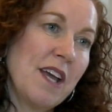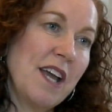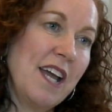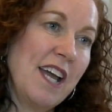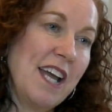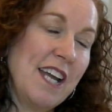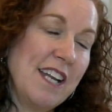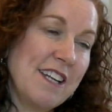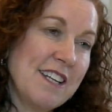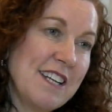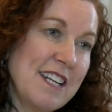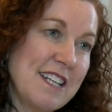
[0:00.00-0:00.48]

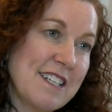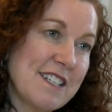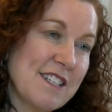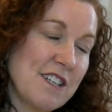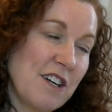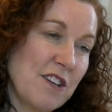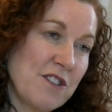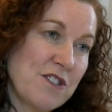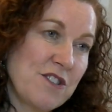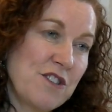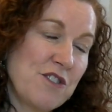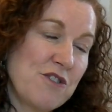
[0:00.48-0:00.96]
it
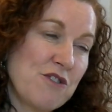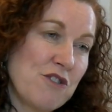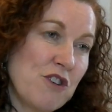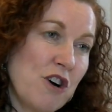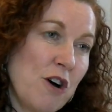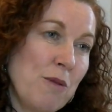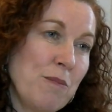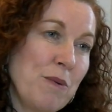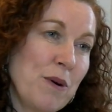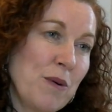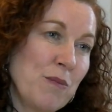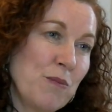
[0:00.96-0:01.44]
starts to
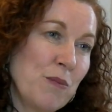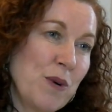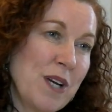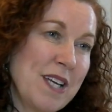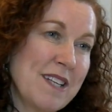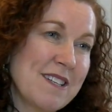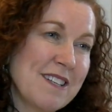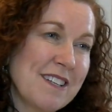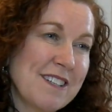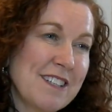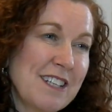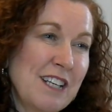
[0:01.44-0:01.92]
drop and we
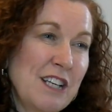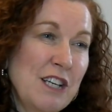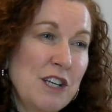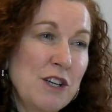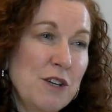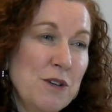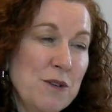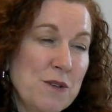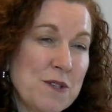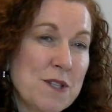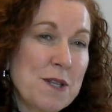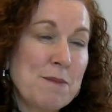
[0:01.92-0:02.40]
start to
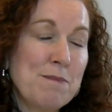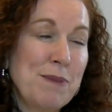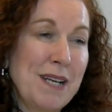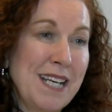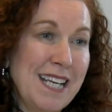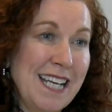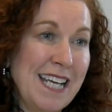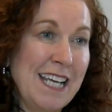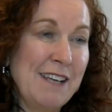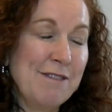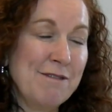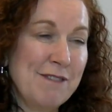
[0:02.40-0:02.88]
lose the
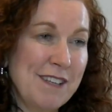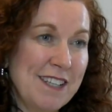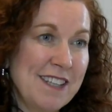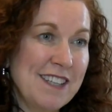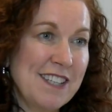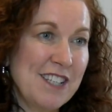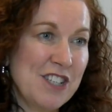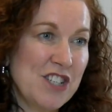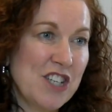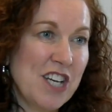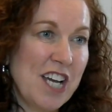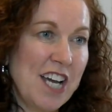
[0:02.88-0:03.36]
belief
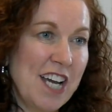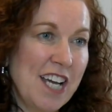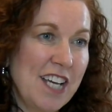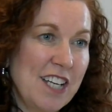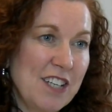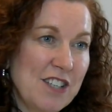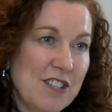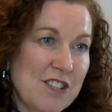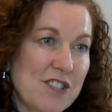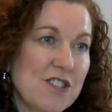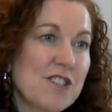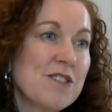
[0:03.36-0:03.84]
in the
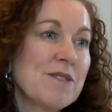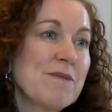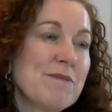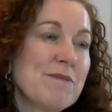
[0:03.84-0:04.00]
change.